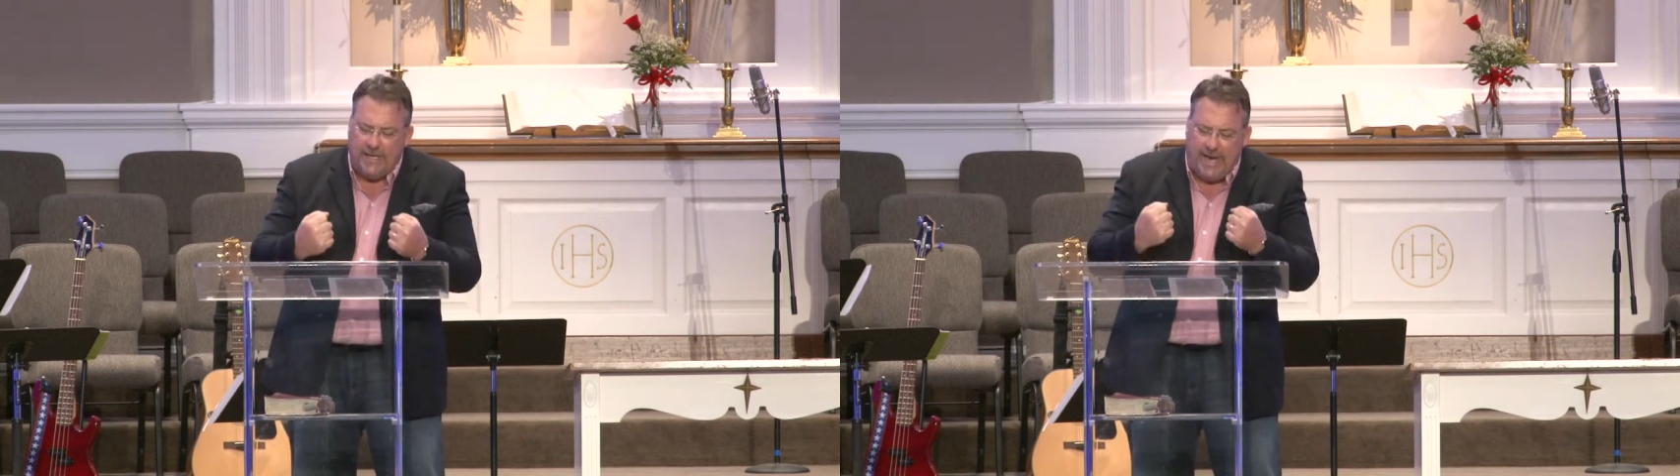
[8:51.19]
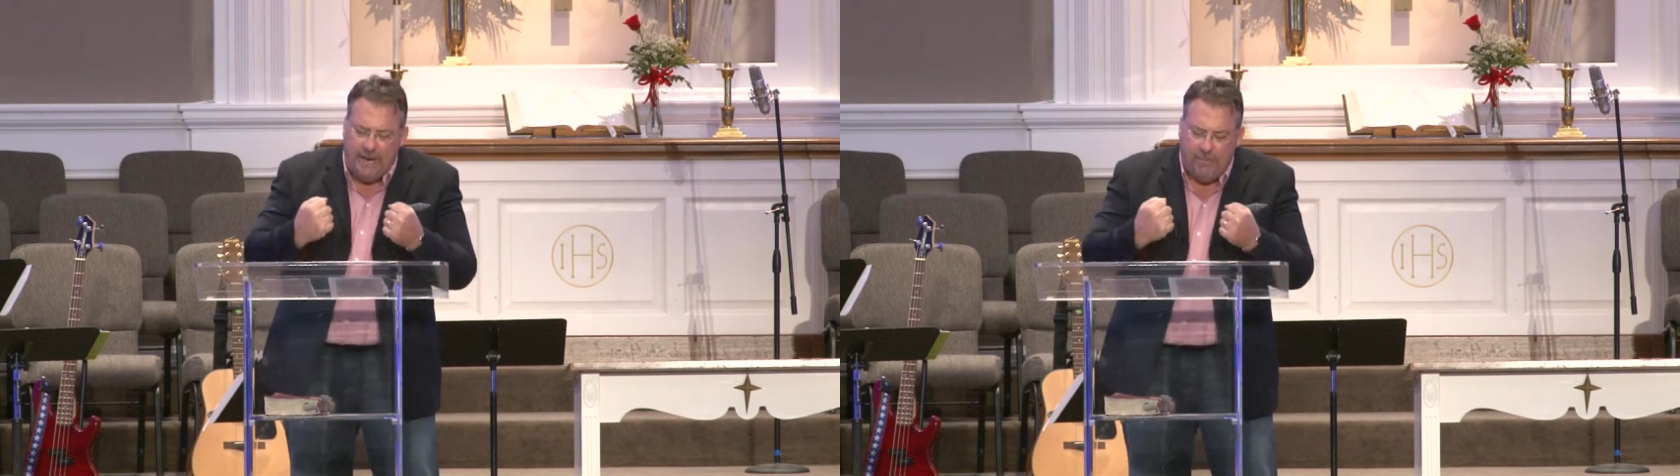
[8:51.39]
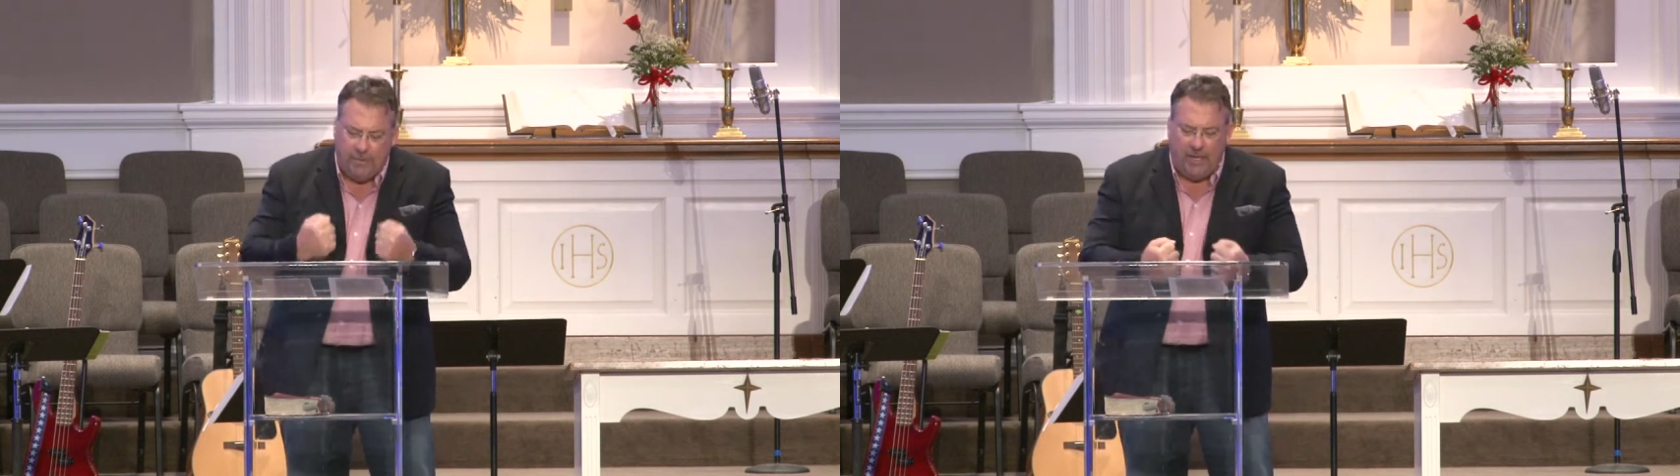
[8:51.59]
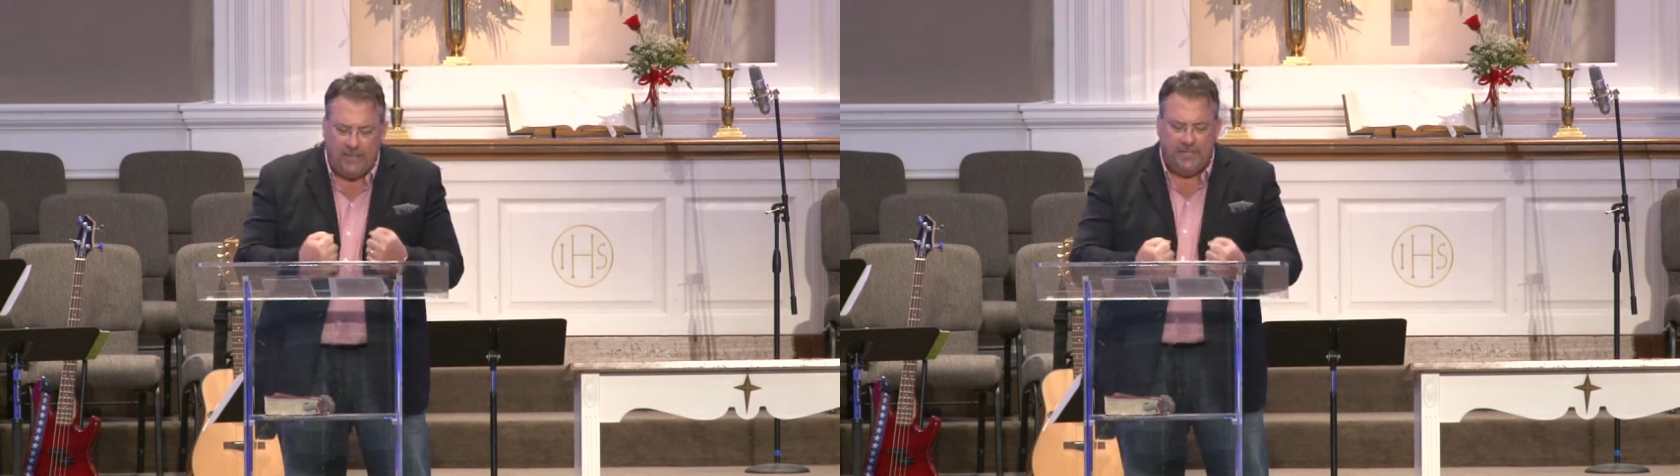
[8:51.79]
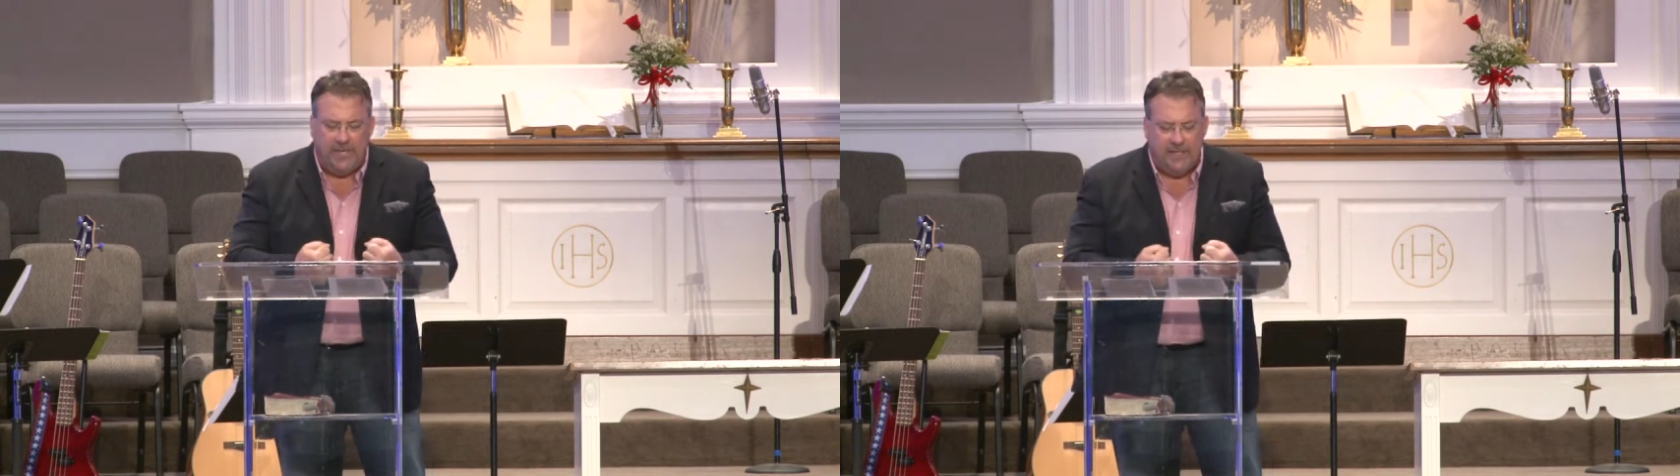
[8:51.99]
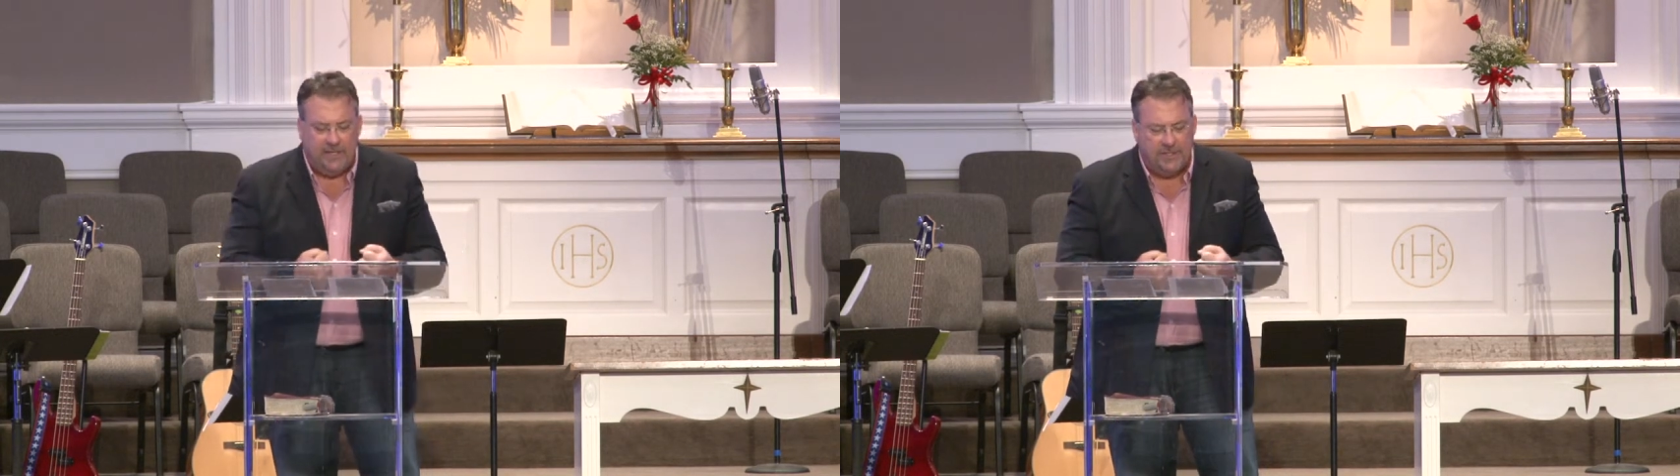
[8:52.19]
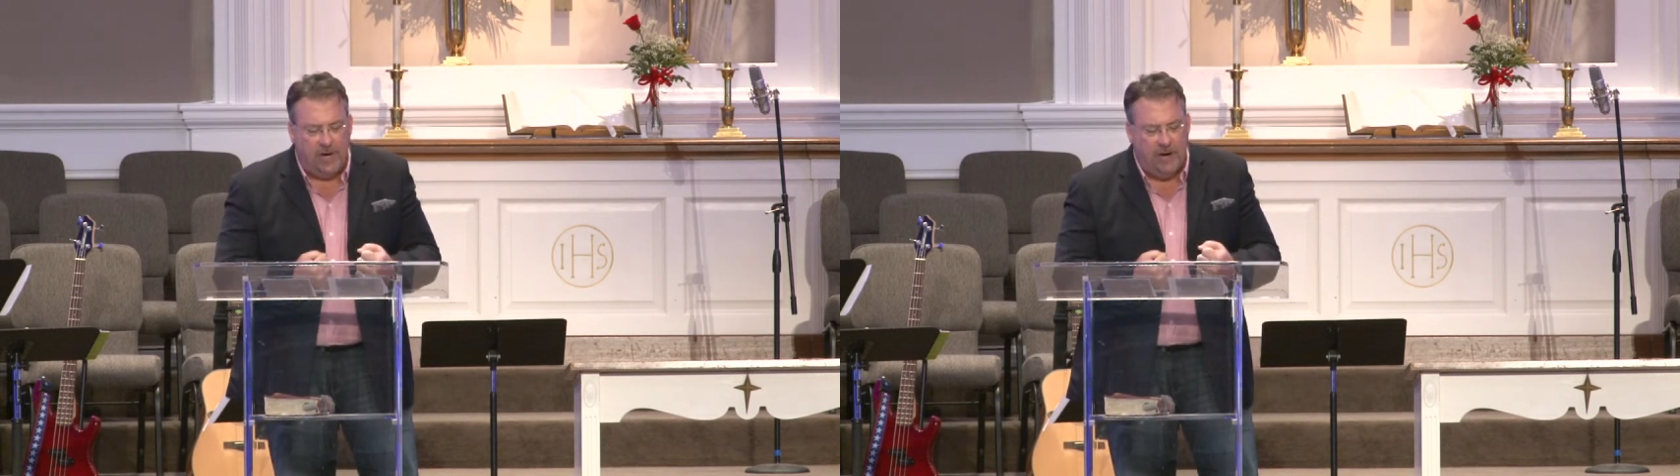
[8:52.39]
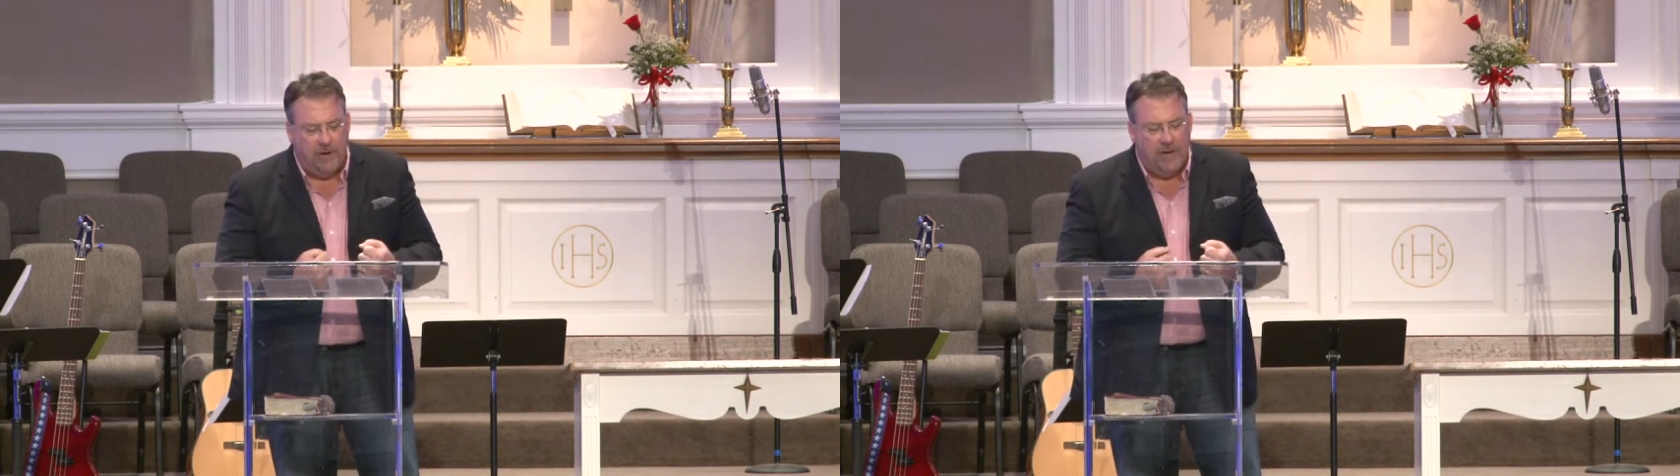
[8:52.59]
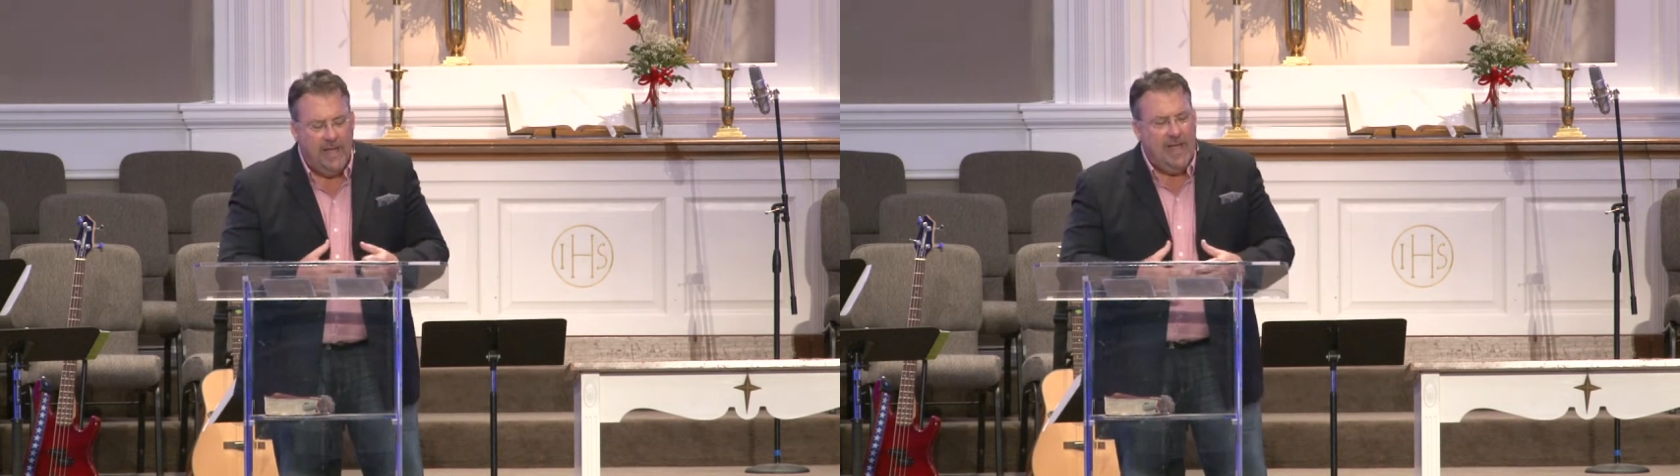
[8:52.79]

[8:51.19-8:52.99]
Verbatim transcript: I am plunged into sorrow,